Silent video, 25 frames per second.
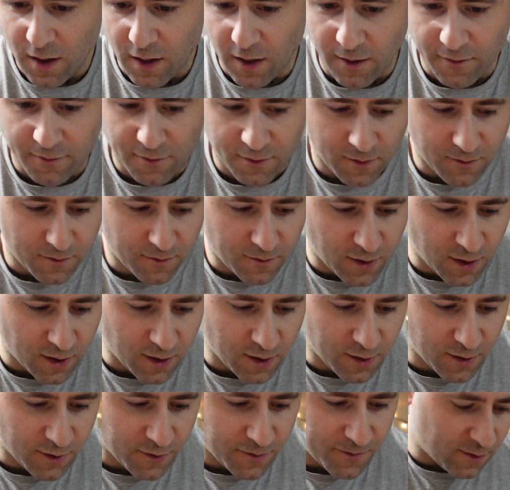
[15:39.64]
uh, for
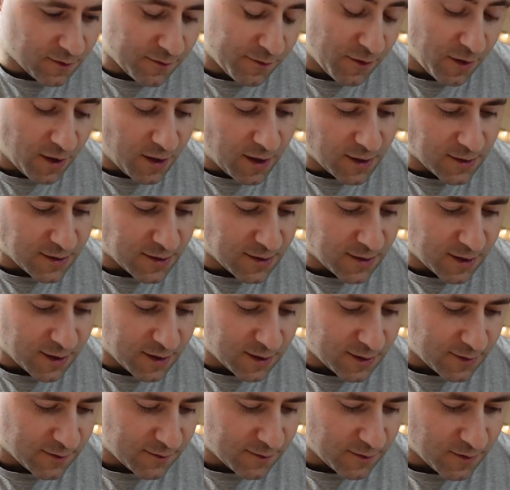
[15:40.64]
tomorrow. For us, I
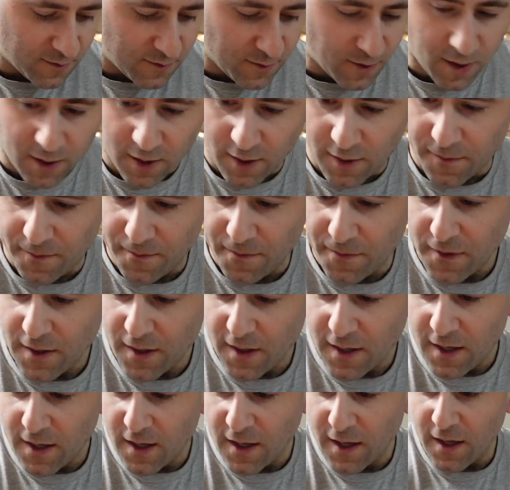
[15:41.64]
guess, for tomorrow.
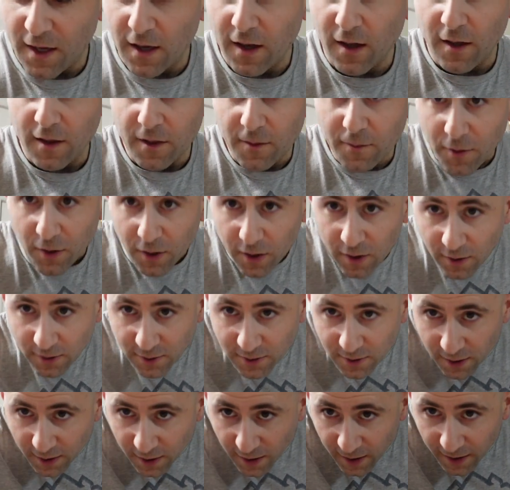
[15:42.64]
And the Burke
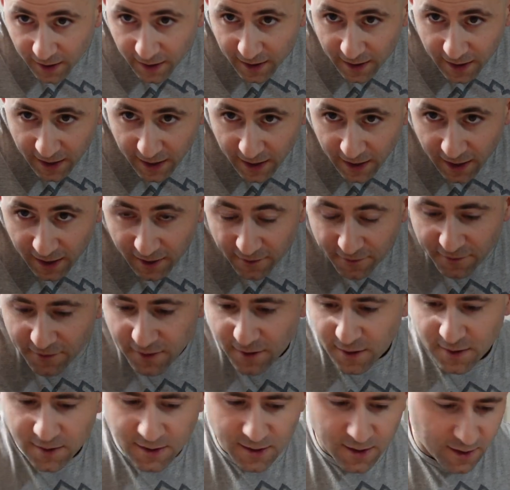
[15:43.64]
also cut half
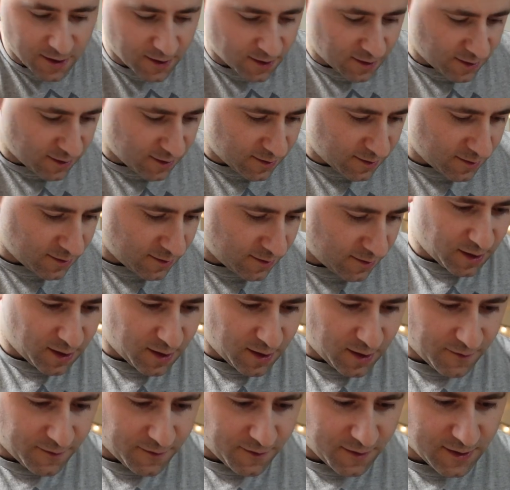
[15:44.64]
this onion
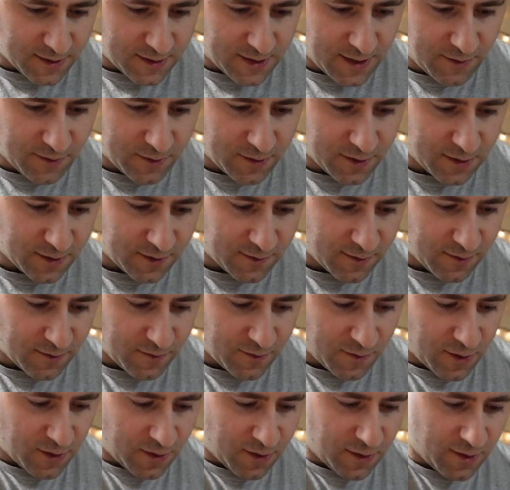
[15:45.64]
uh, for the sandwiches for
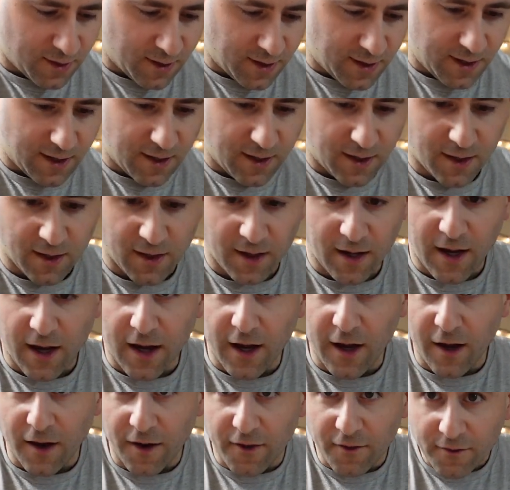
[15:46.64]
tomorrow. And I
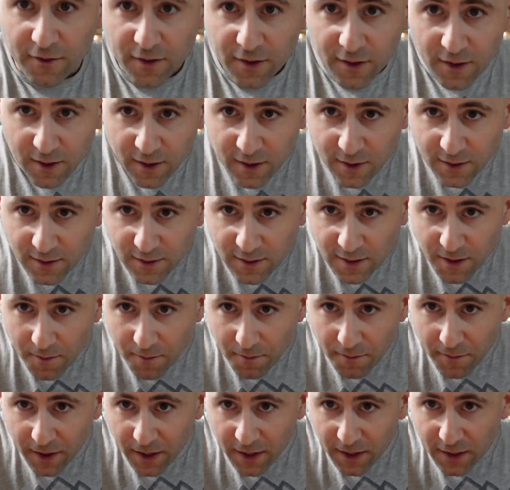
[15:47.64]
have
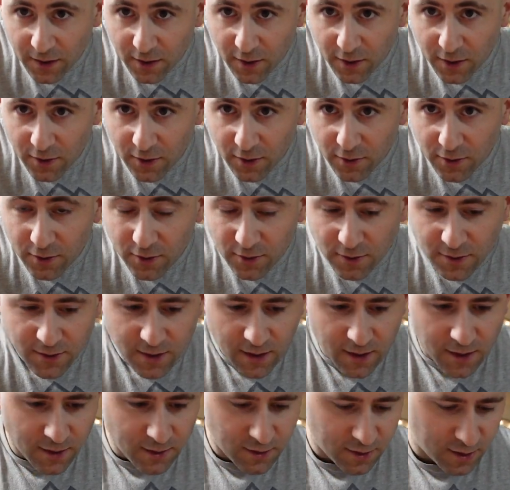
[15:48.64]
tomatoes,
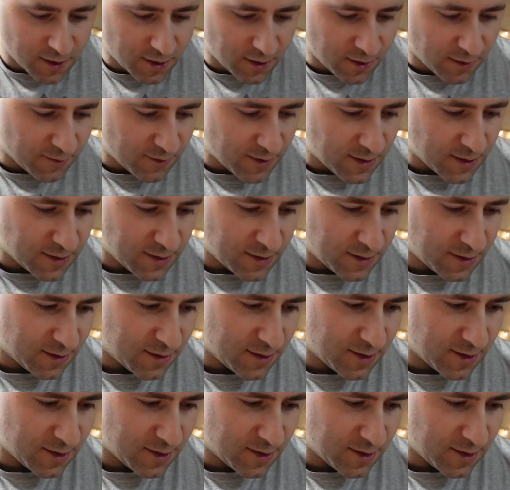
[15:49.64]
and I'll show you the rest in a